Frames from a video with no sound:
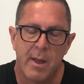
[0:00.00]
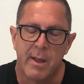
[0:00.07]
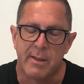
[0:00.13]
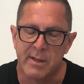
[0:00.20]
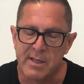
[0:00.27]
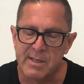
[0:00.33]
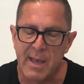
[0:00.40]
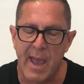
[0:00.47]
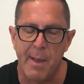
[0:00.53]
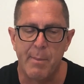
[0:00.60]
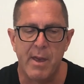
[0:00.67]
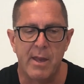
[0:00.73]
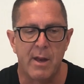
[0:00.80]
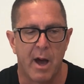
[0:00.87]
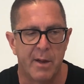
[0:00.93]
This came
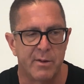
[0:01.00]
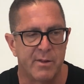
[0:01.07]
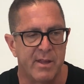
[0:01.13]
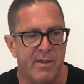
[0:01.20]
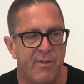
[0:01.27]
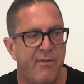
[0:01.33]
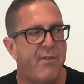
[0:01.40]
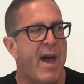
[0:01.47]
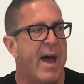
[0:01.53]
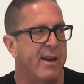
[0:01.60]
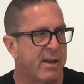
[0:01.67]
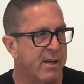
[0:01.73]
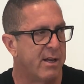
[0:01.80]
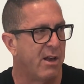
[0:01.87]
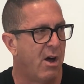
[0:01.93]
in under the
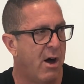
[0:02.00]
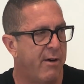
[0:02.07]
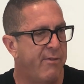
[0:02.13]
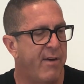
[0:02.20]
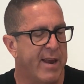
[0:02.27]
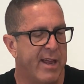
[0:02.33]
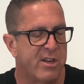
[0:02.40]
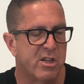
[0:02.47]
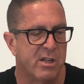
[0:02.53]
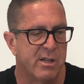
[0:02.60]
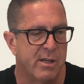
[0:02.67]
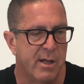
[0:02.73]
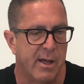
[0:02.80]
FATCA law, Financial